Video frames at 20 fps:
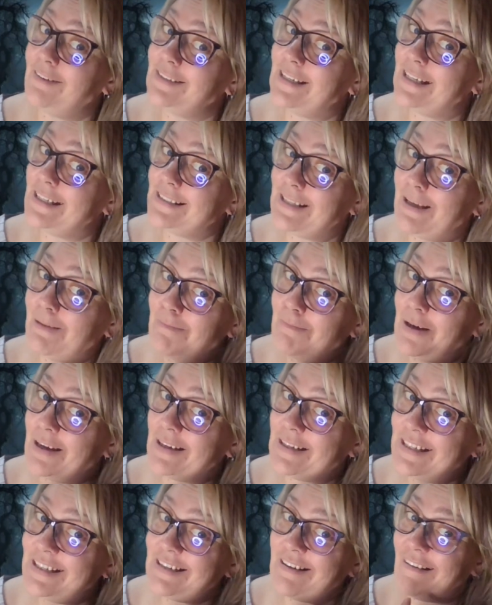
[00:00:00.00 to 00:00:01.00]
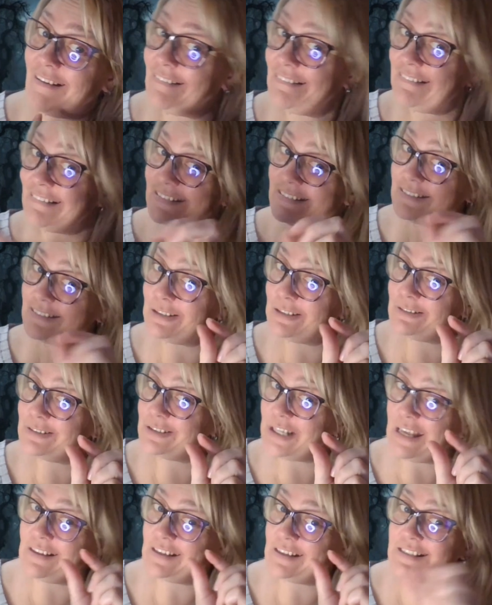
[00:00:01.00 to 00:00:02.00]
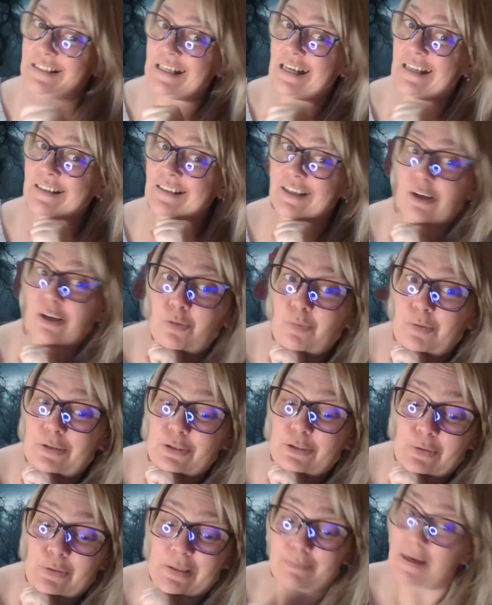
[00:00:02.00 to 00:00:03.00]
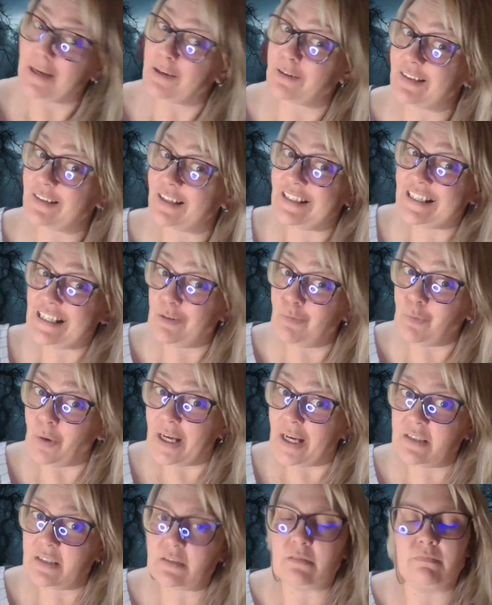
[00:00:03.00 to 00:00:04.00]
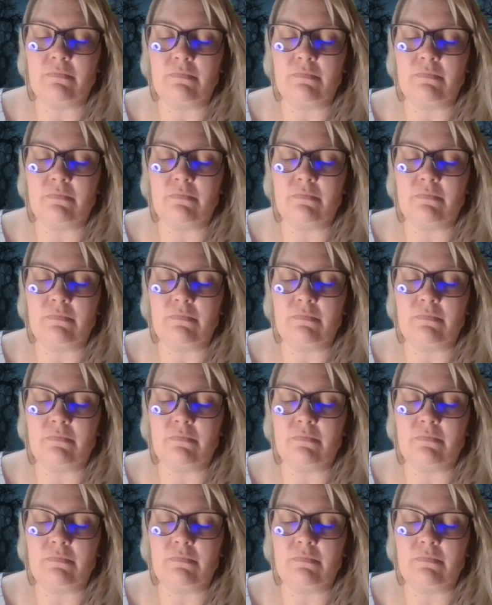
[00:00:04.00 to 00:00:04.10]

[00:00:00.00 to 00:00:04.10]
like somebody got a little too jealous that they were doing better than he was.